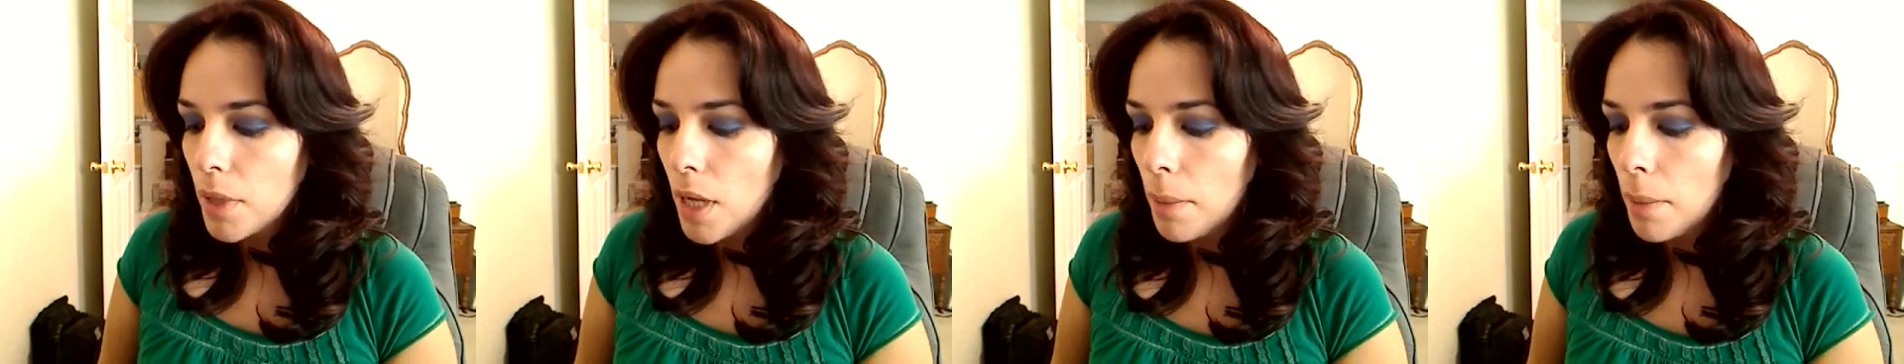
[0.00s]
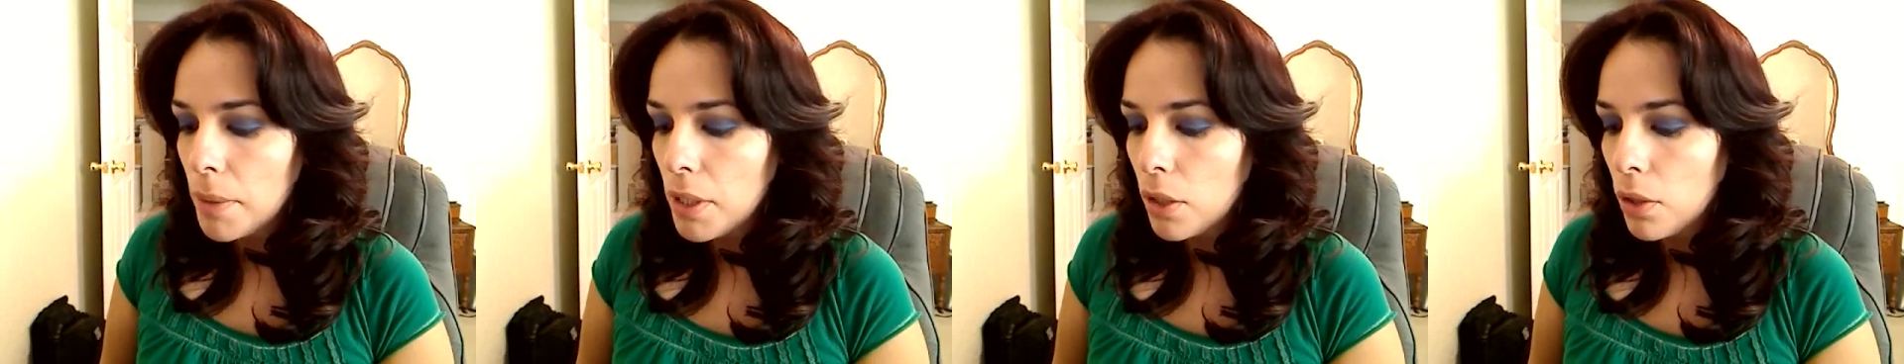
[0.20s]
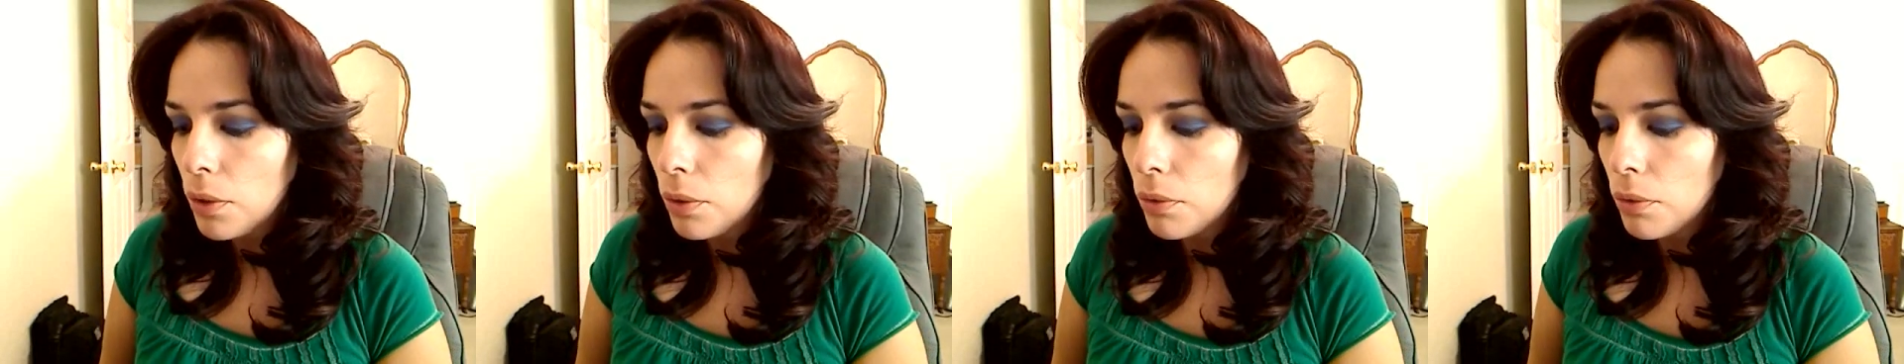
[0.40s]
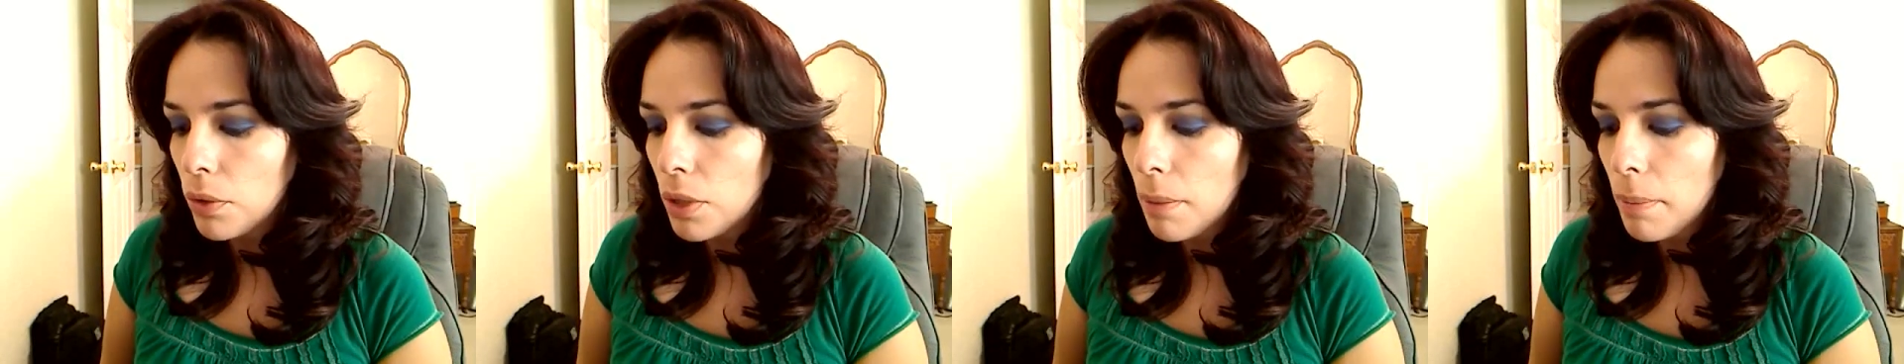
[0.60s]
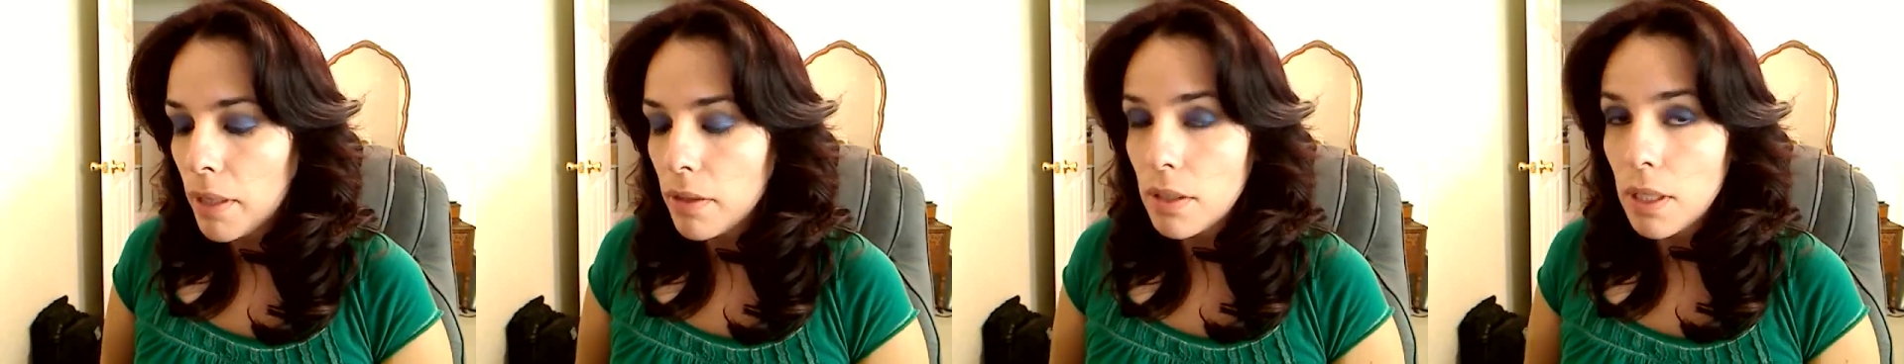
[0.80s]
I'm going to go through
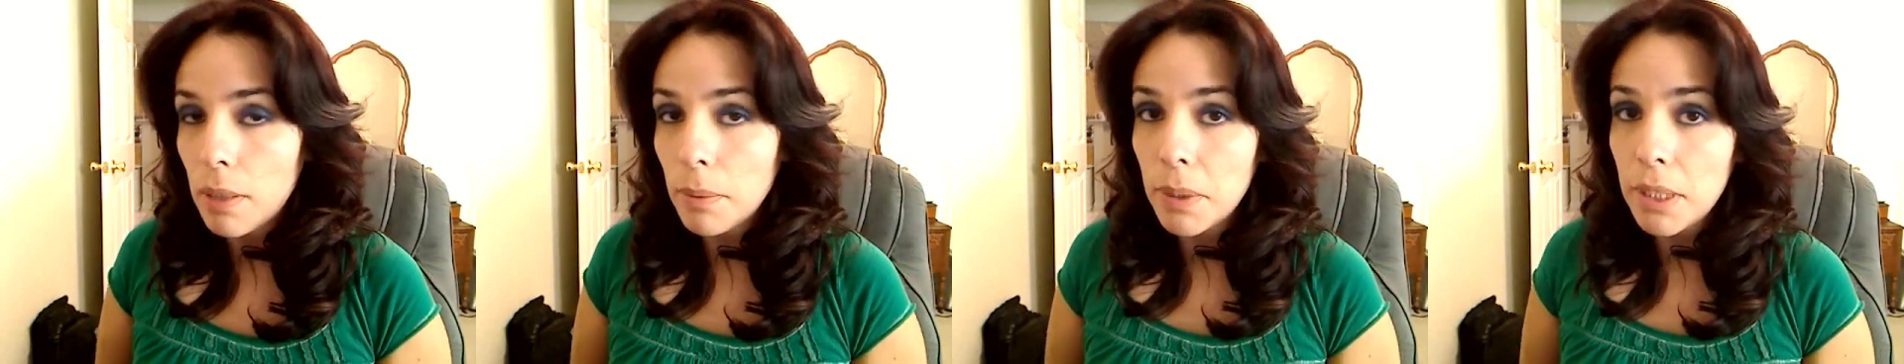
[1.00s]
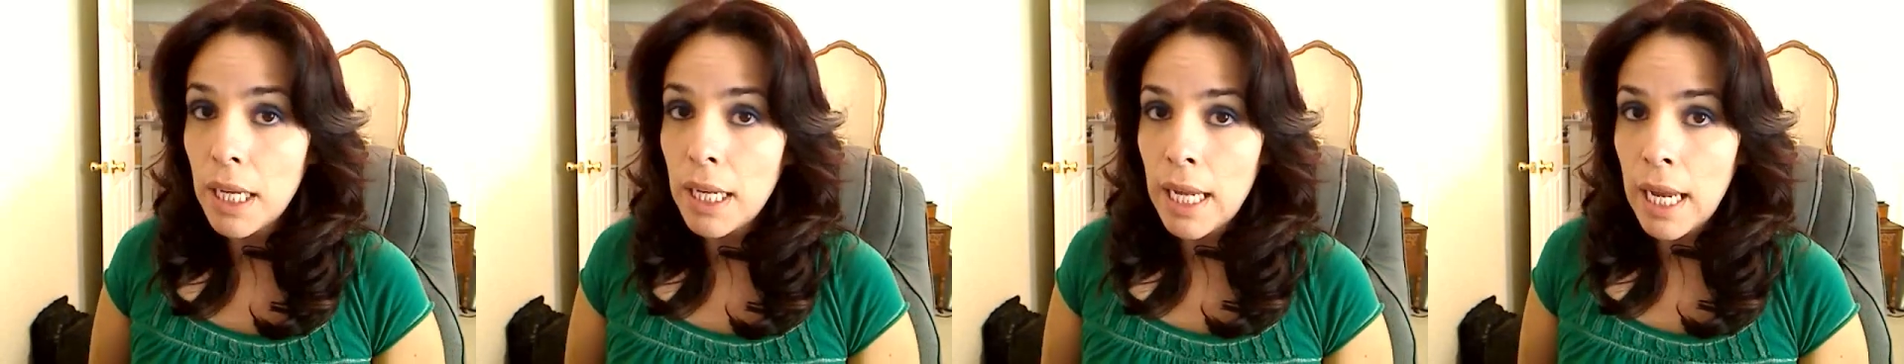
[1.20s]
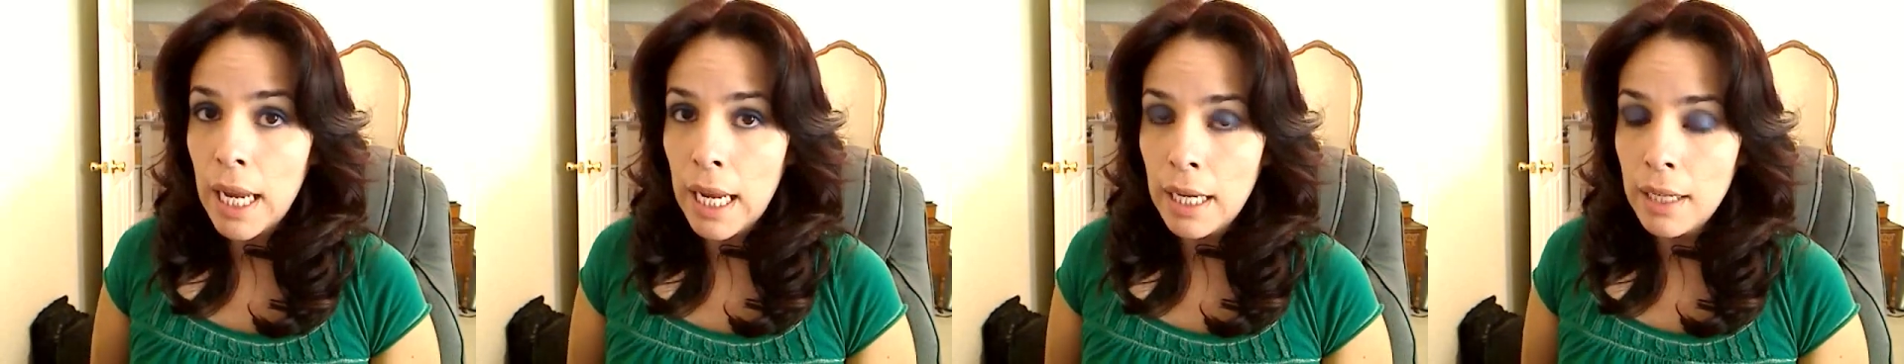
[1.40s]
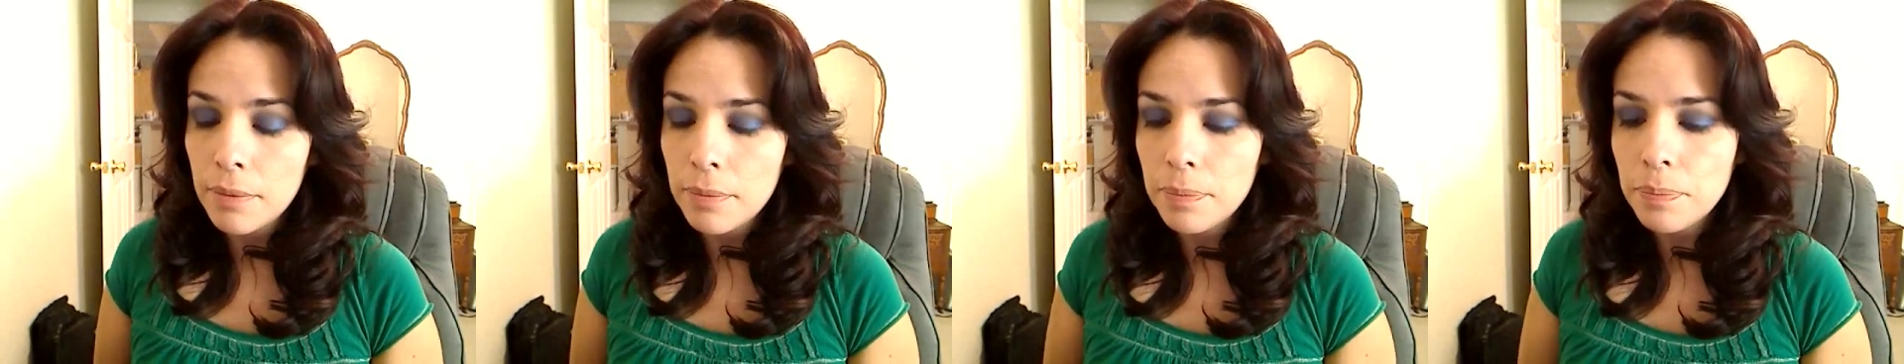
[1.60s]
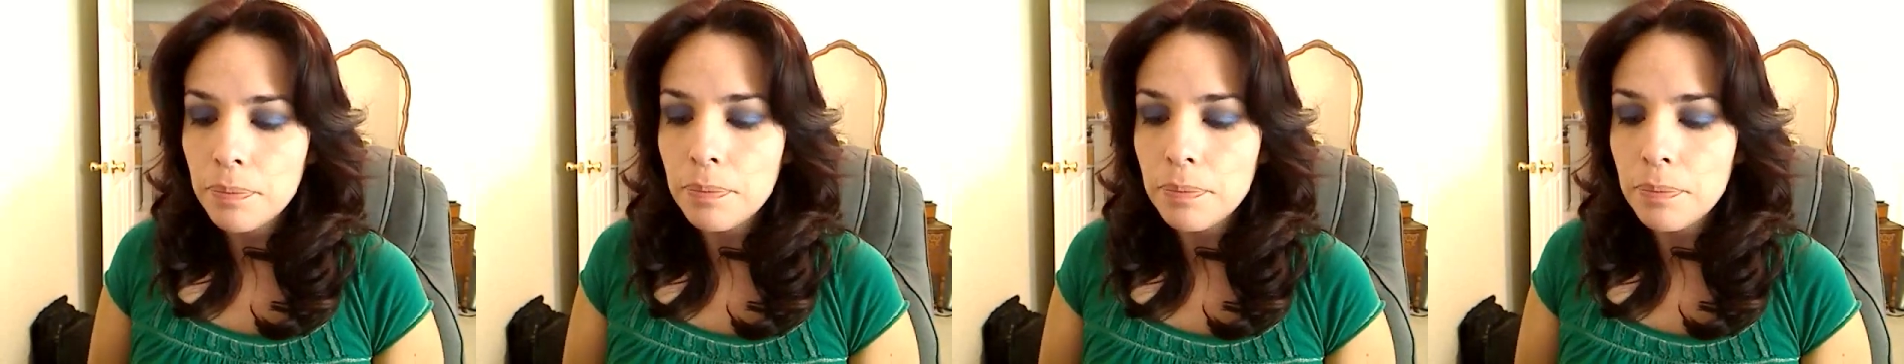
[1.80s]
them. I was able to get eight,